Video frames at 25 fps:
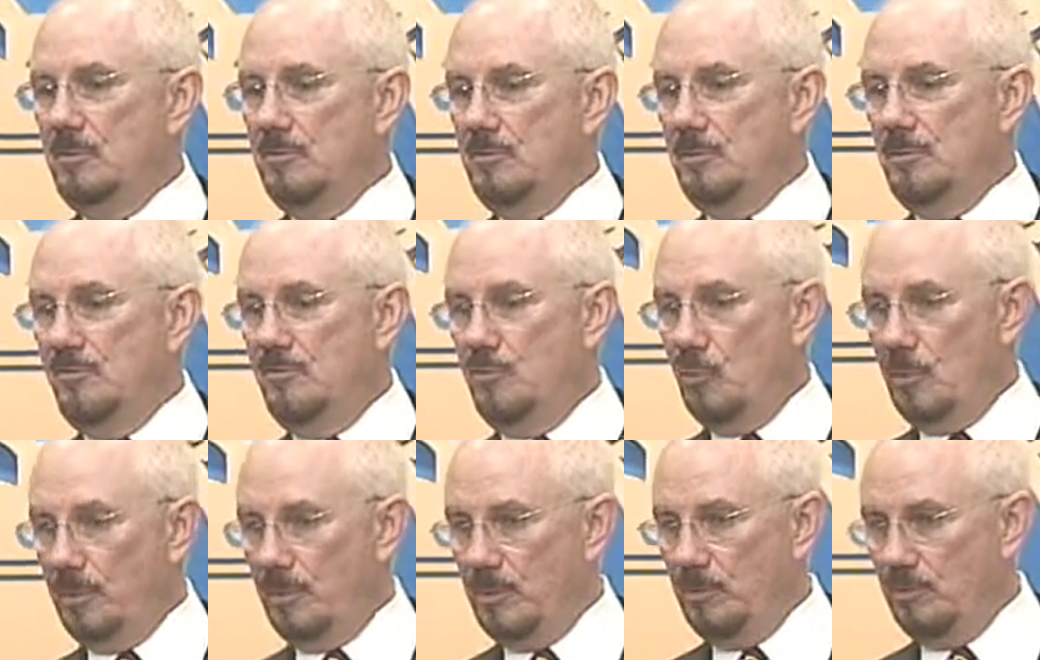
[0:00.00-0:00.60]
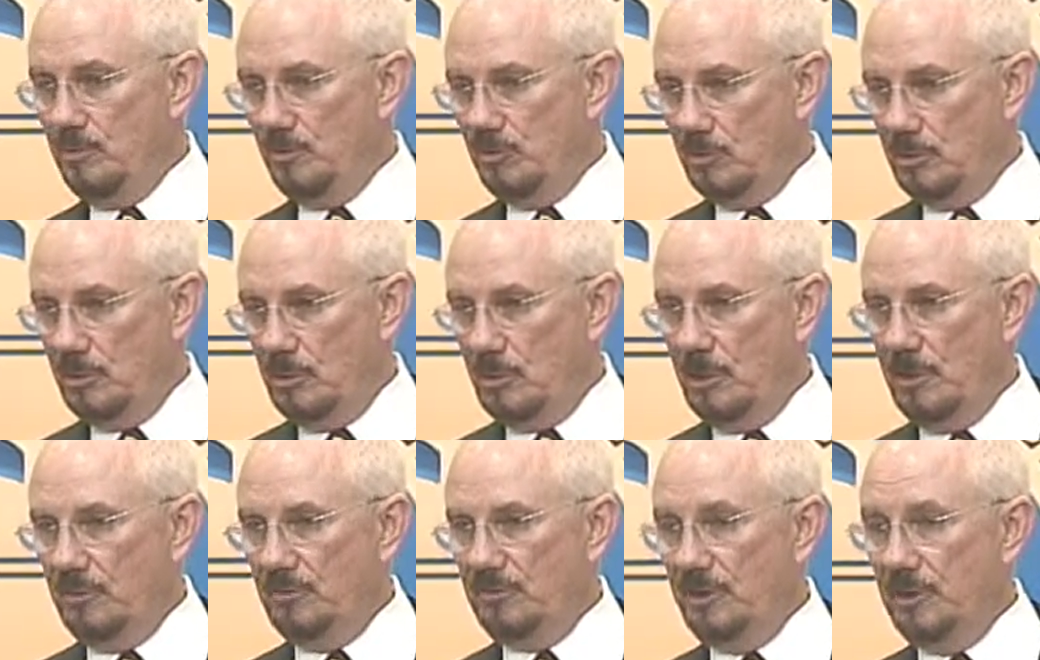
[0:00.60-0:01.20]
performing musical
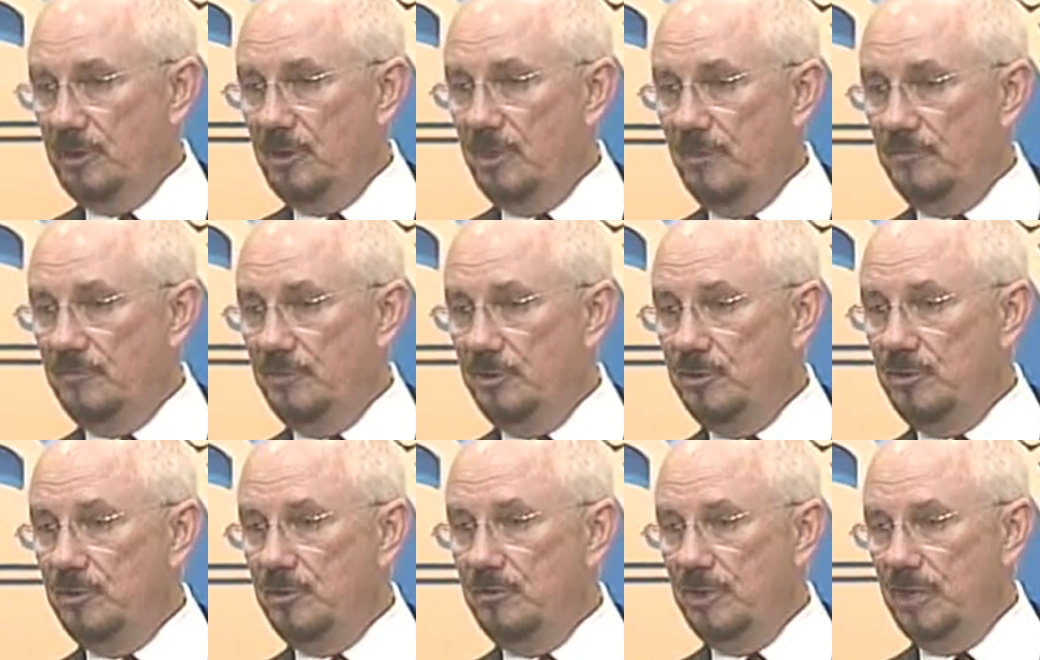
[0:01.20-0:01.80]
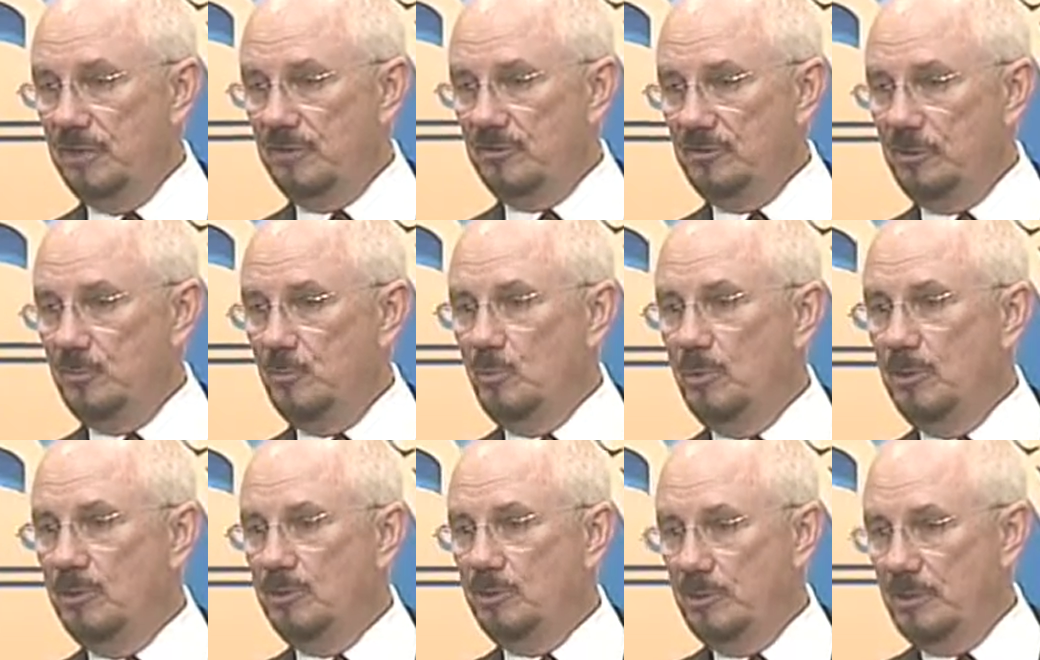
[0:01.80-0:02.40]
arts. I'd love to do that
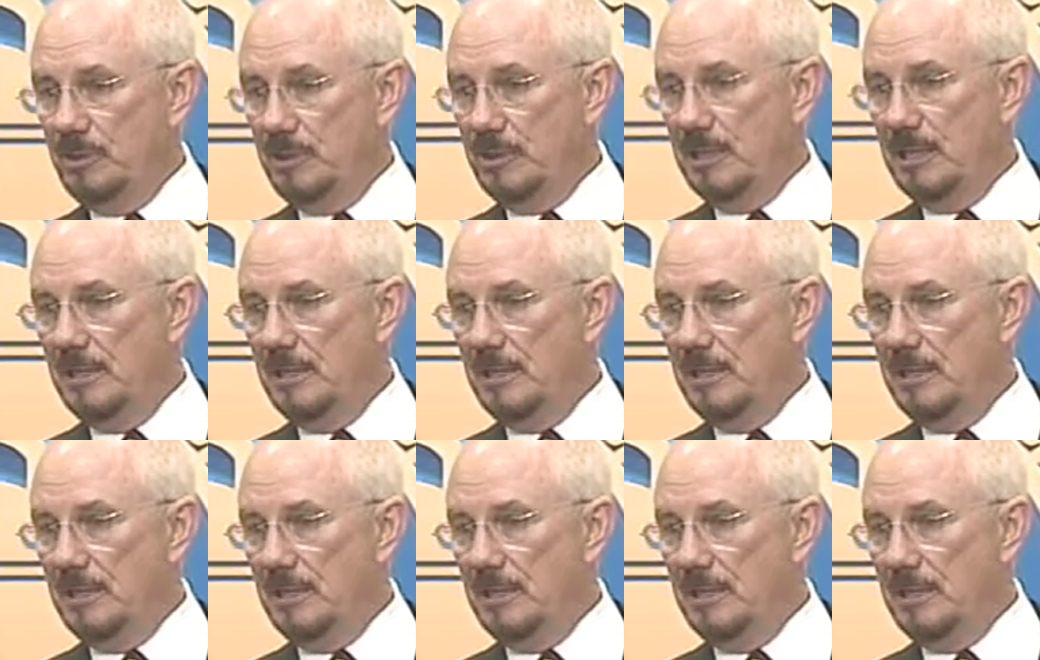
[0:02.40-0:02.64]
somewhere during